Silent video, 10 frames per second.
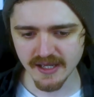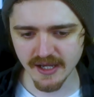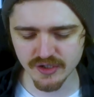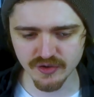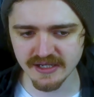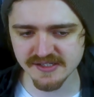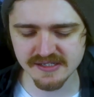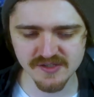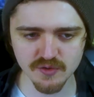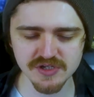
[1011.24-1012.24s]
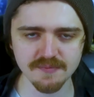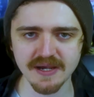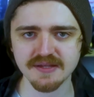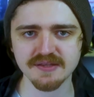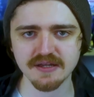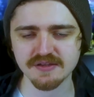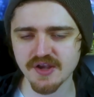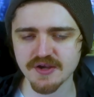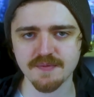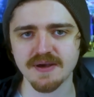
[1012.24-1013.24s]
a crazy sociopathic,
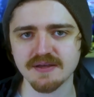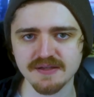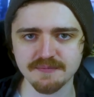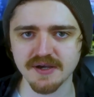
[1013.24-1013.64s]
psychopathic